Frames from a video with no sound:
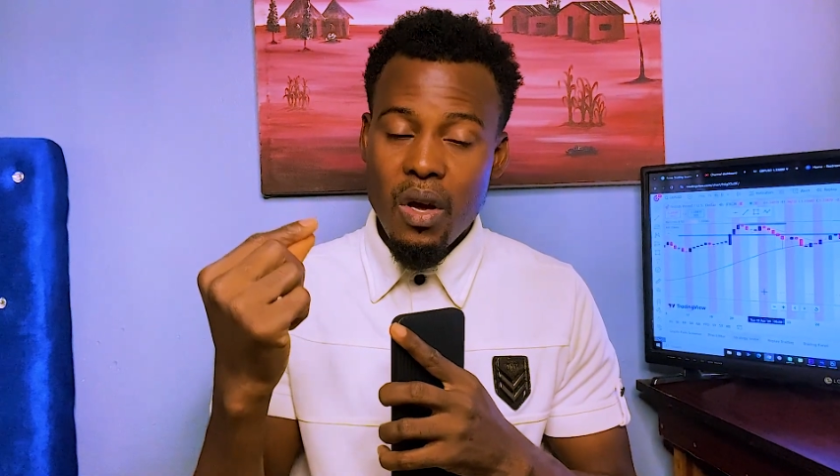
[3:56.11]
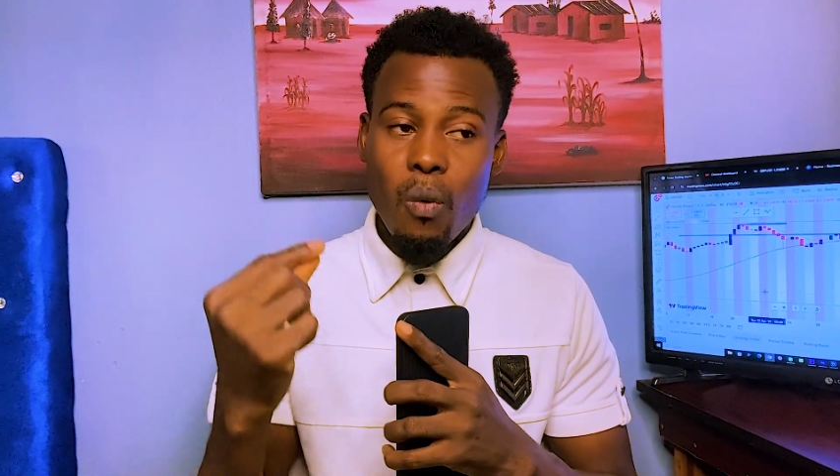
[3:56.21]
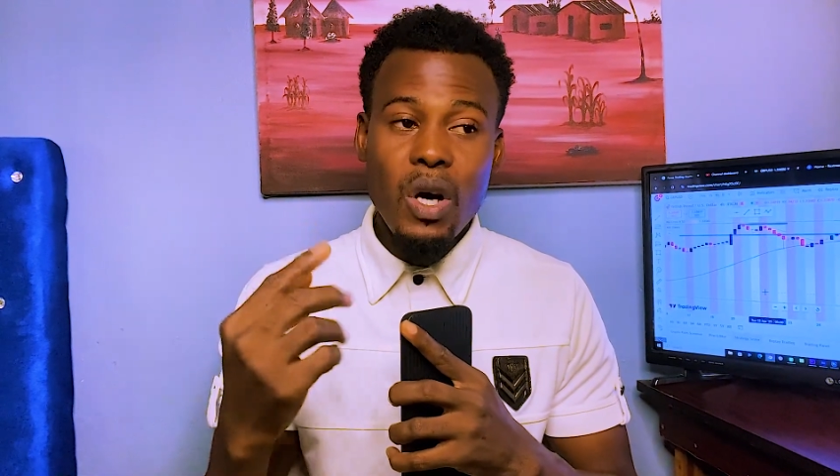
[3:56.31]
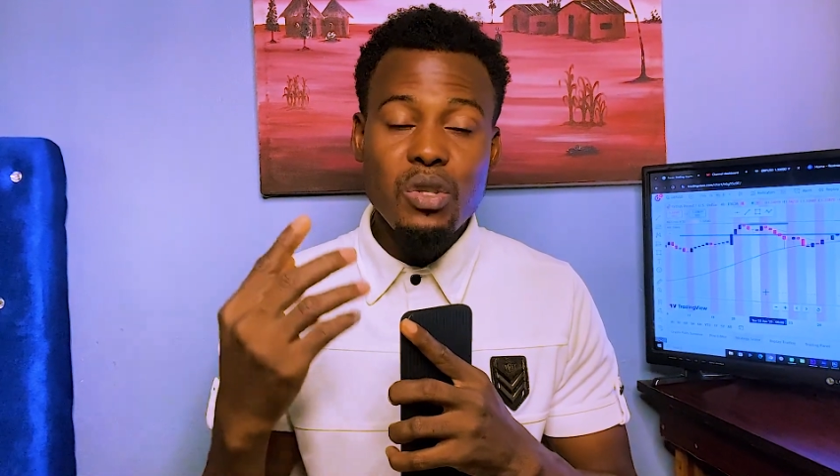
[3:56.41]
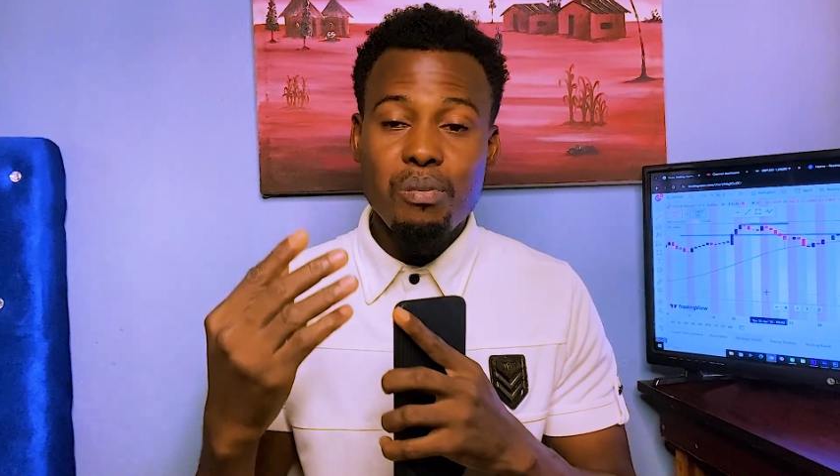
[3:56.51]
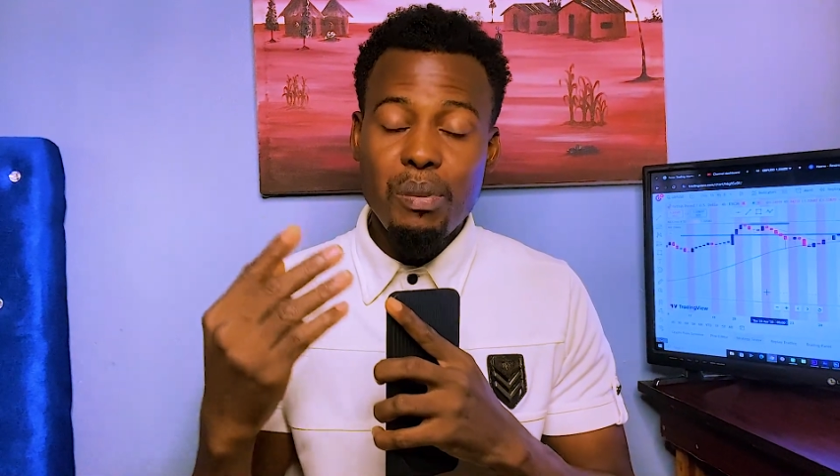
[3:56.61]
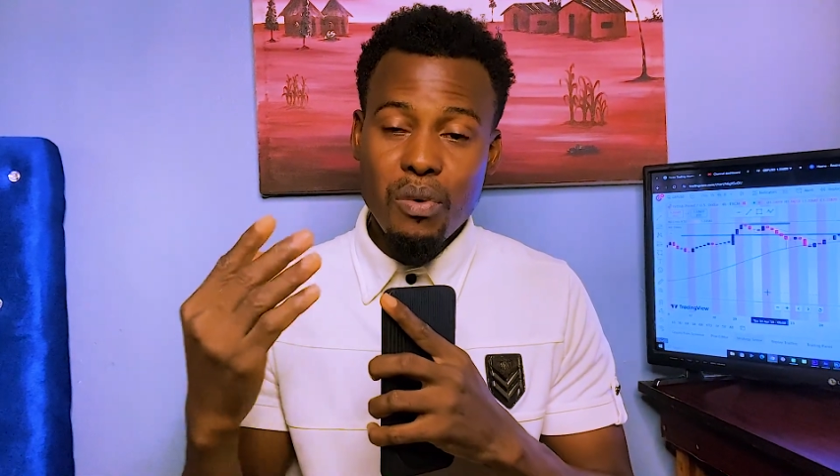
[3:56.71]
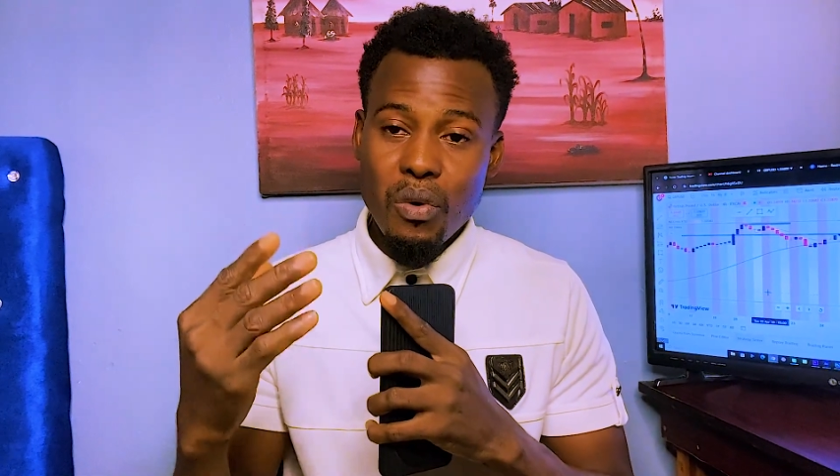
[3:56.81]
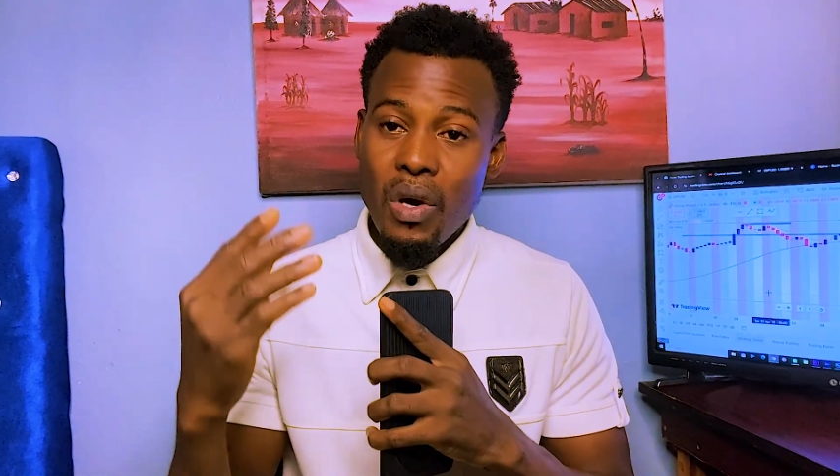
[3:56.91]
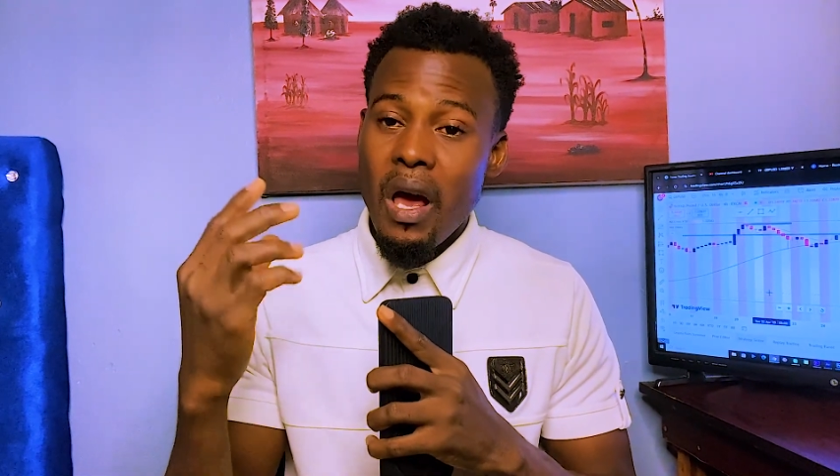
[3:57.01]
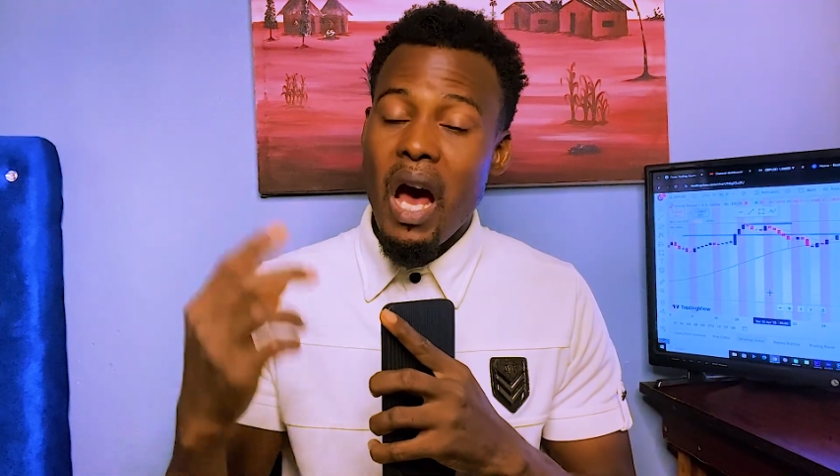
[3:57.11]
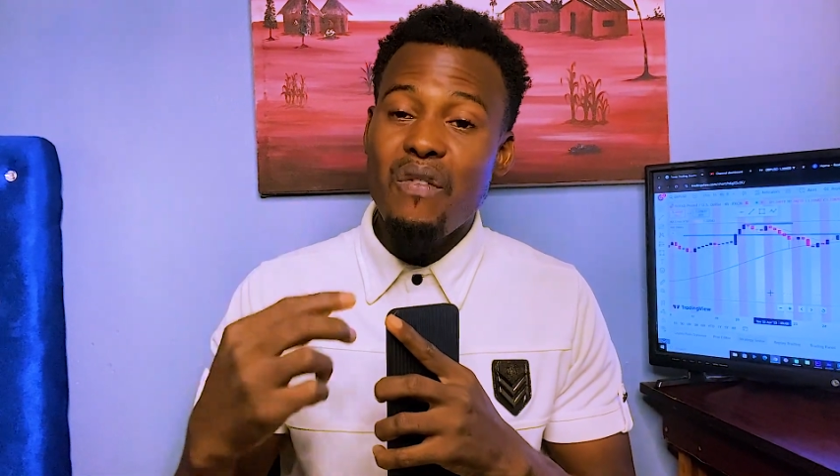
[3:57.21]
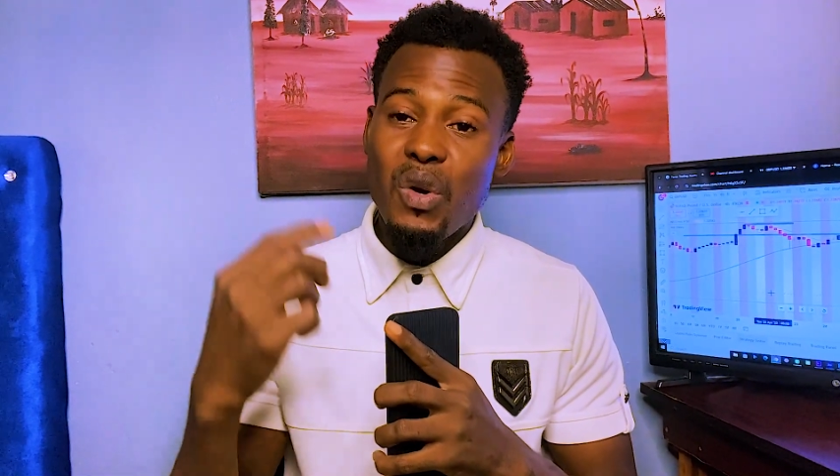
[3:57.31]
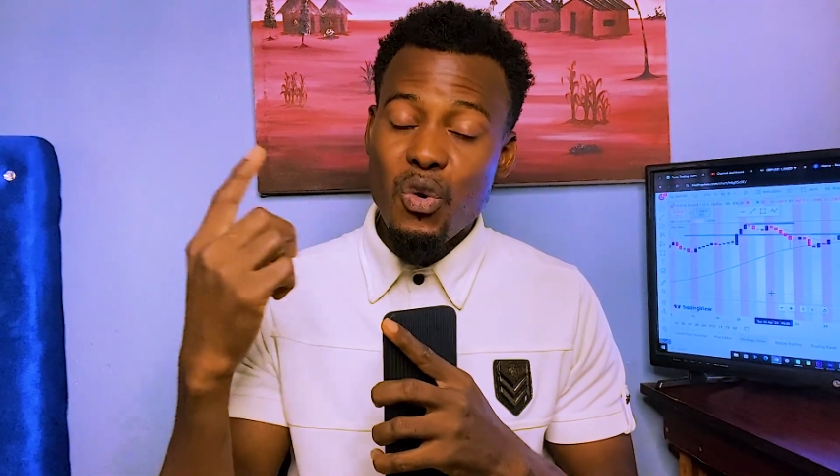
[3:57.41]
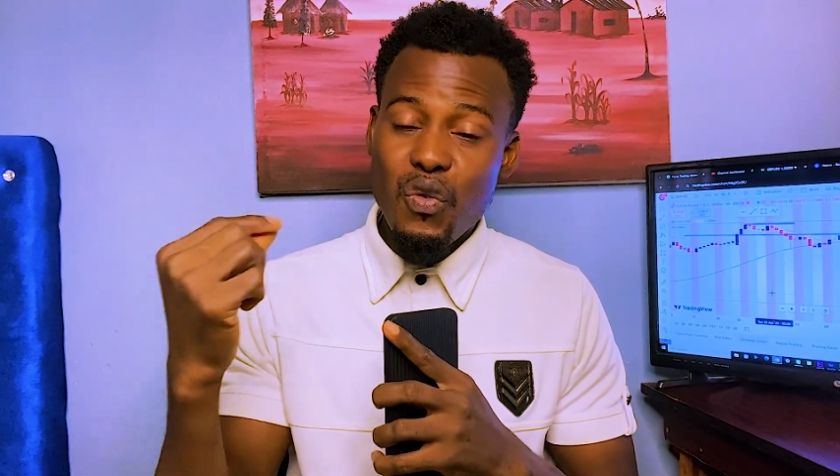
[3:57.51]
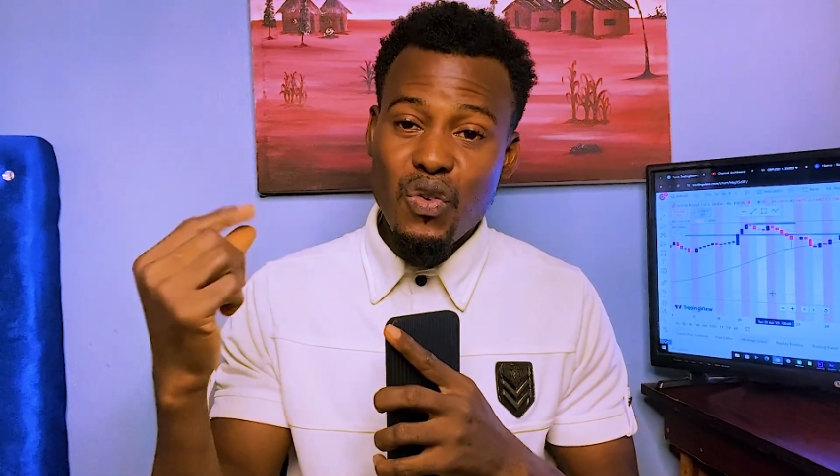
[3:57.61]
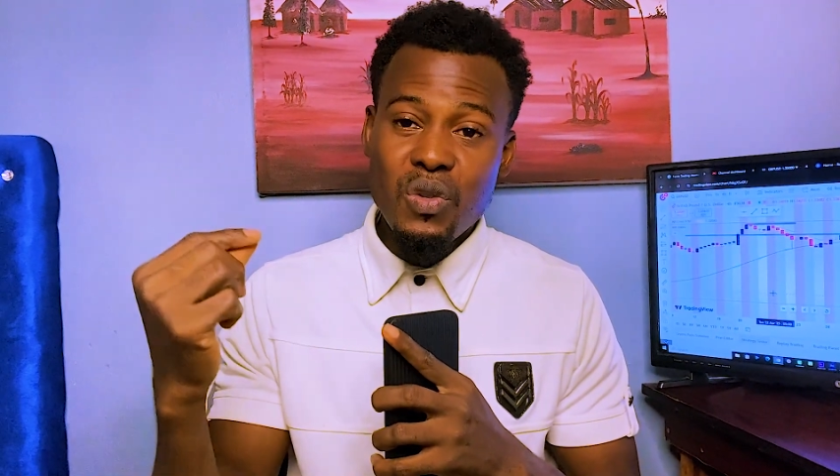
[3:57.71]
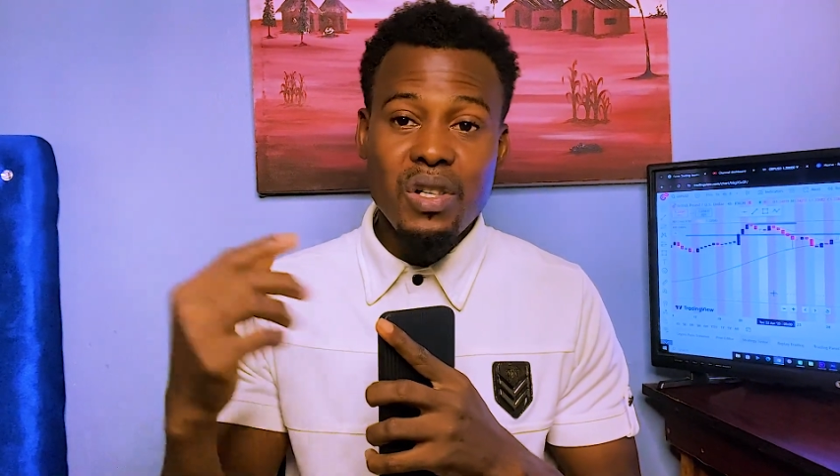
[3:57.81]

while some people have a good phone,